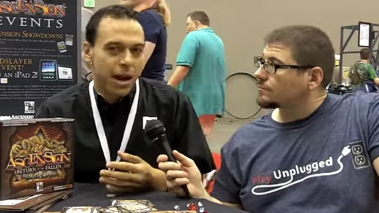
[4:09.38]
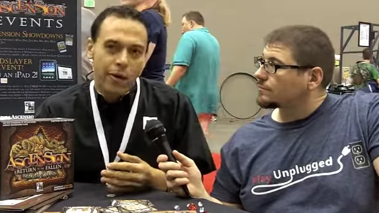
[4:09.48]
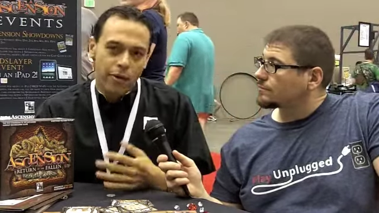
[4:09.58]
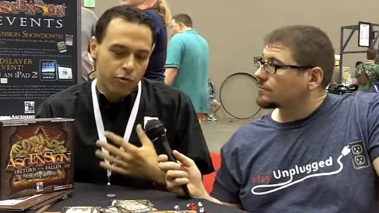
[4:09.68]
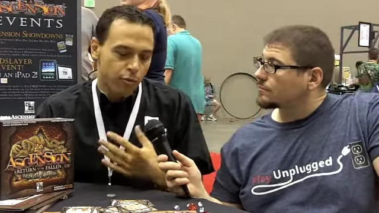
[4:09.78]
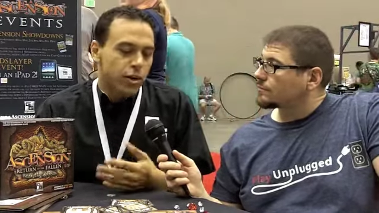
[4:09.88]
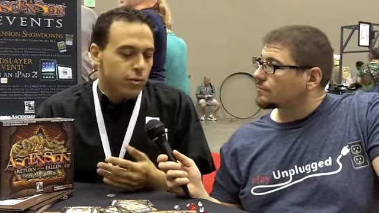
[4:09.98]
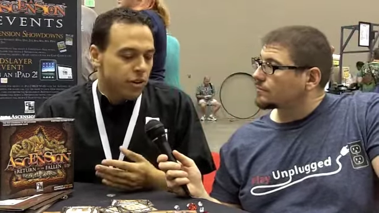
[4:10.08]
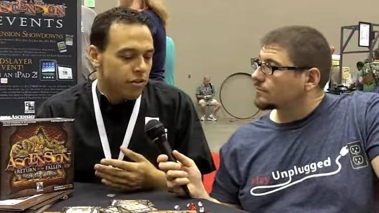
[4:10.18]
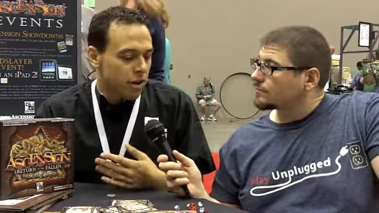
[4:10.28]
Speaker 1: backgrounds. We
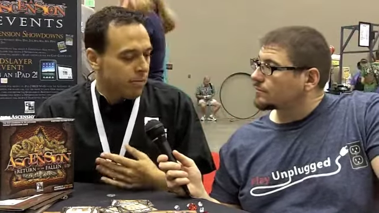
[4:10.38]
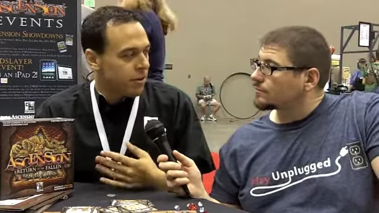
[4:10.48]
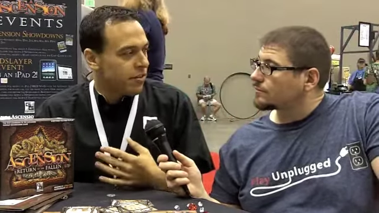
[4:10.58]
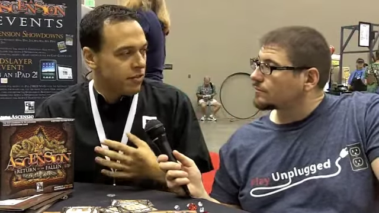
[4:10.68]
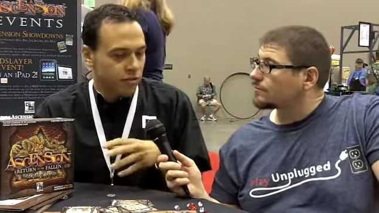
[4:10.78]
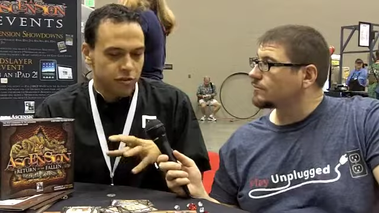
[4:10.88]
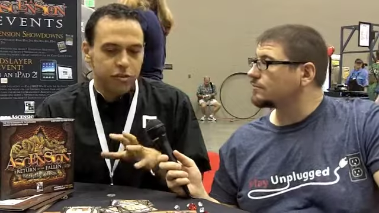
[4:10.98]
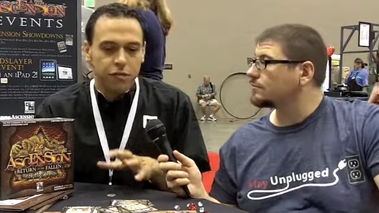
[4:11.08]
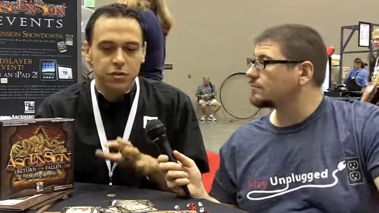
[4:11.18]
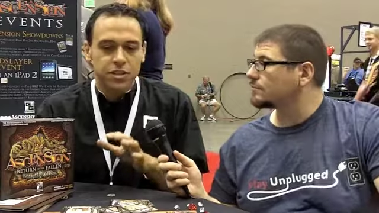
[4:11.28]
worked with other companies.
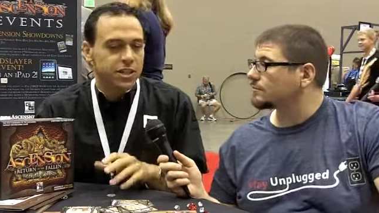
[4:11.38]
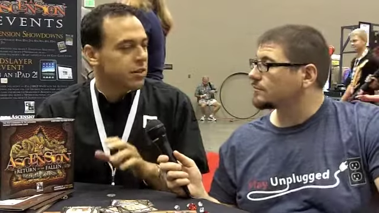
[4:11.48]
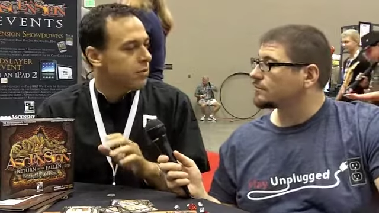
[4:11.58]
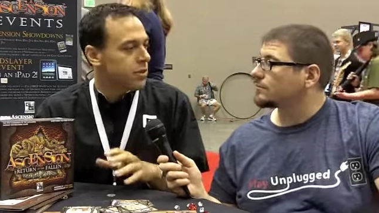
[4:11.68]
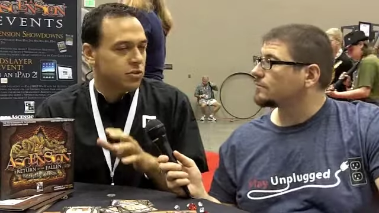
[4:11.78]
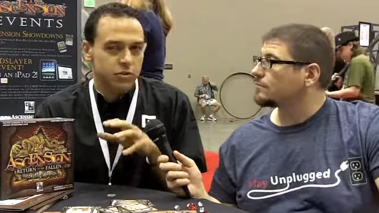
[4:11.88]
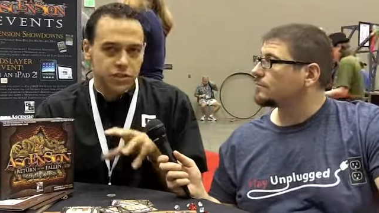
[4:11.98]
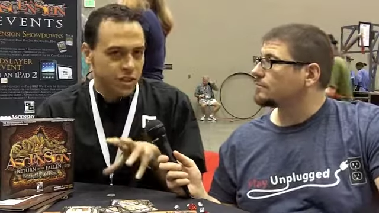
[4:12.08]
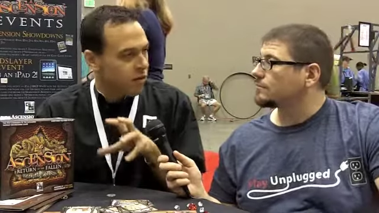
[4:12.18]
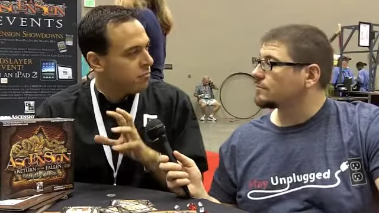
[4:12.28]
This is the first thing that we
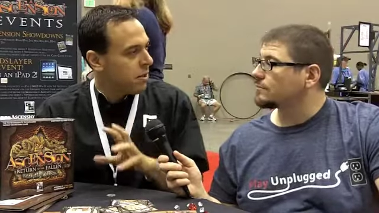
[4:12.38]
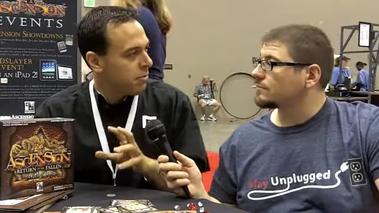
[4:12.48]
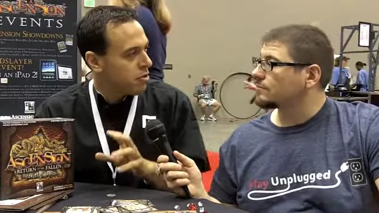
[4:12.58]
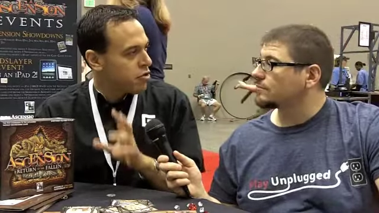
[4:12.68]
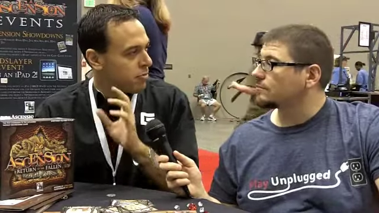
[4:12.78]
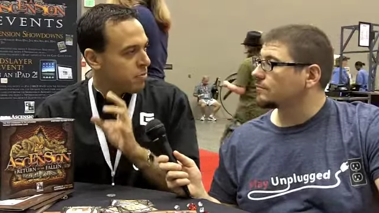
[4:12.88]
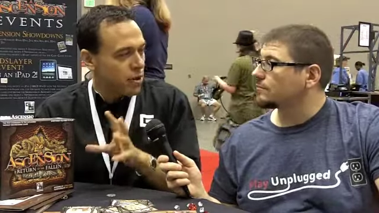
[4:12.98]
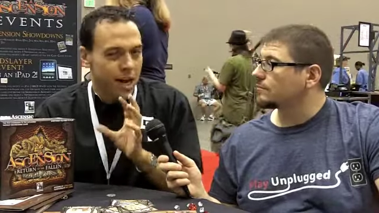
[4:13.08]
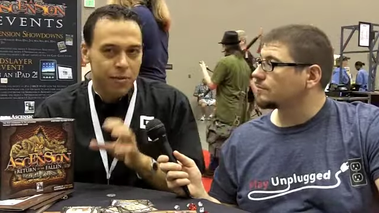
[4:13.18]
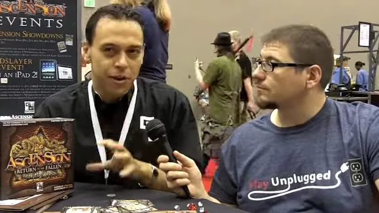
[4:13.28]
sort of self-published
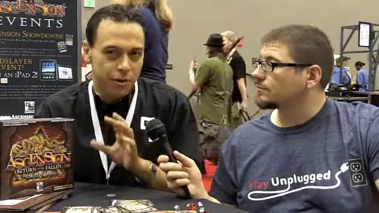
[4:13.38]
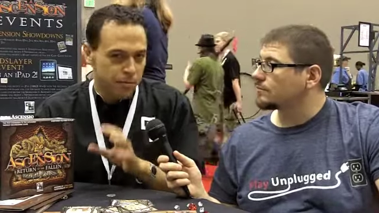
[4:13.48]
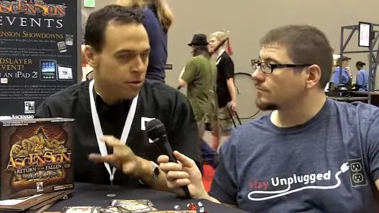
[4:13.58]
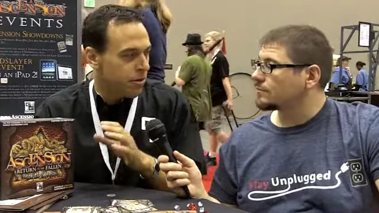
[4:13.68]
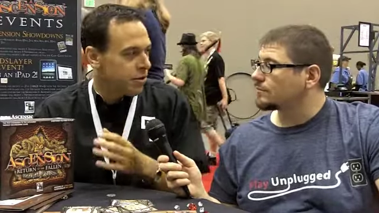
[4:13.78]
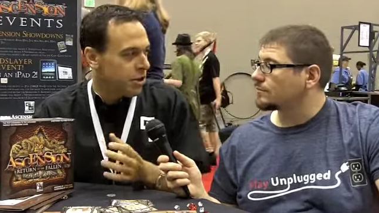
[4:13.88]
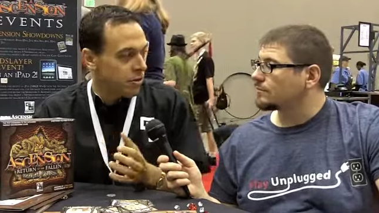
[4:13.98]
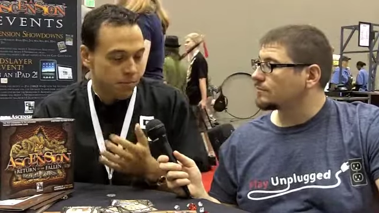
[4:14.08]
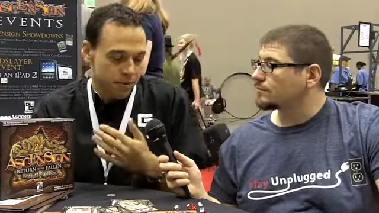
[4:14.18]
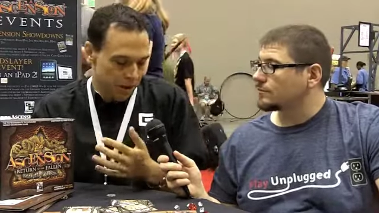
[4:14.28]
and put out there and put,
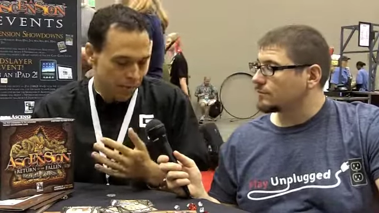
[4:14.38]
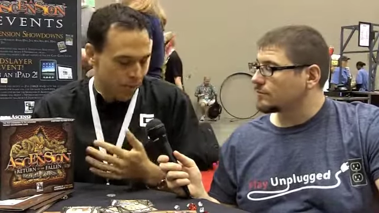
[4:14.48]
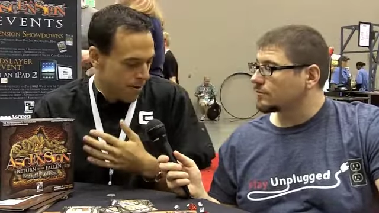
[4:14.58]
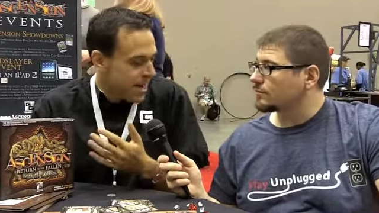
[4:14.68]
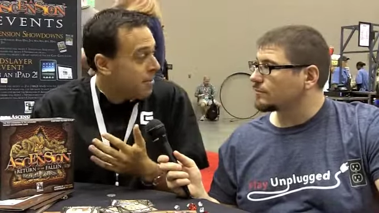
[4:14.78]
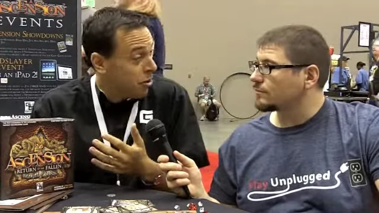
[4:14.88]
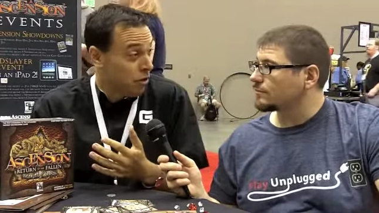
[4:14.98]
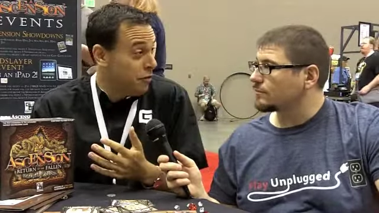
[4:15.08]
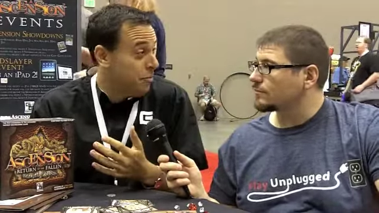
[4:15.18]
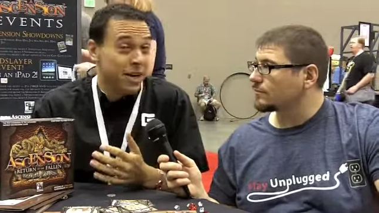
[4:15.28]
you know, I put my
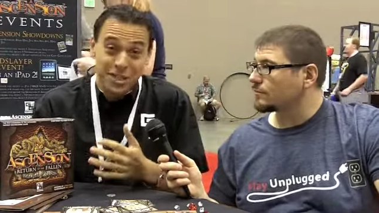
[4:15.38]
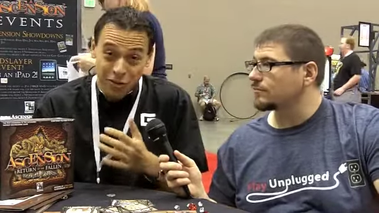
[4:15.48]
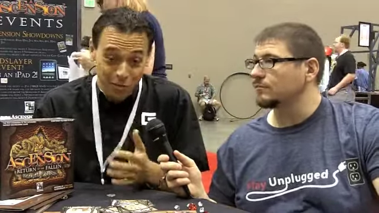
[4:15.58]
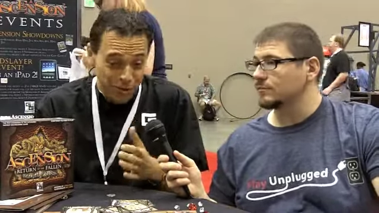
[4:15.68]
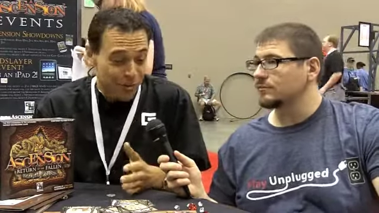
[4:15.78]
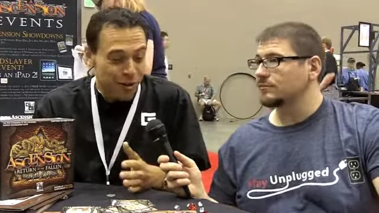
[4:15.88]
name all over the box. So I really